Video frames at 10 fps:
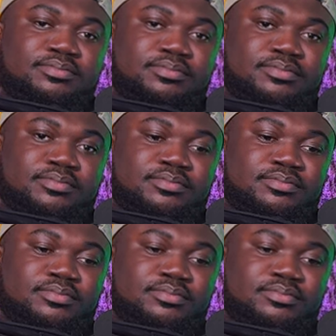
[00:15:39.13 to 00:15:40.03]

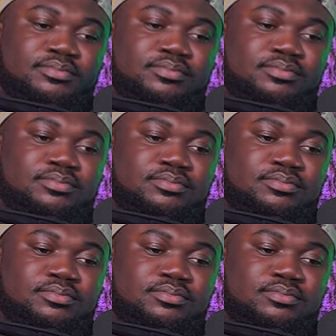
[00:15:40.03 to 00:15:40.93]

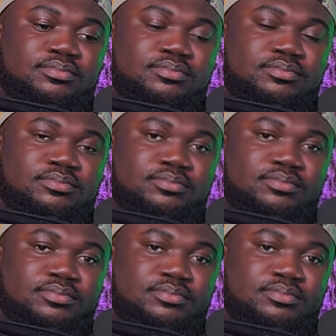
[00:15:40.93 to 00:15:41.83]

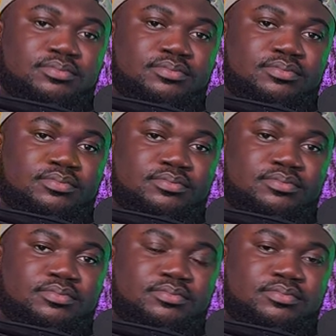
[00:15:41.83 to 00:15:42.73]

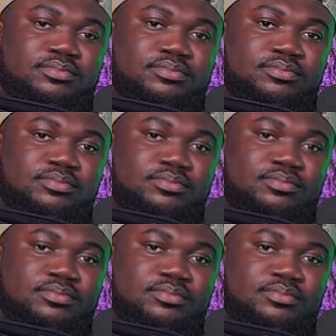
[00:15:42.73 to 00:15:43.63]

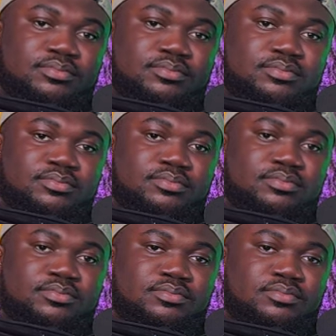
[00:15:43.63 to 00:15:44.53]

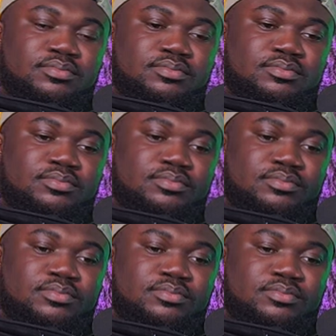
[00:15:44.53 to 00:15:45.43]

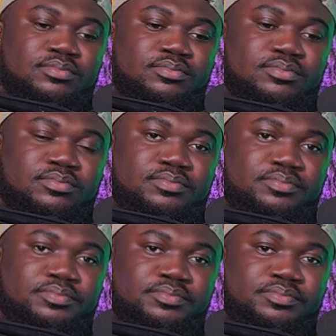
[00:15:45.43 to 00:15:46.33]

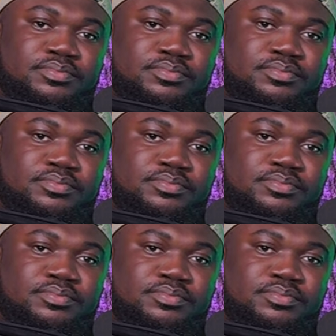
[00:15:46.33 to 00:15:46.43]
No words are spoken by the person on screen.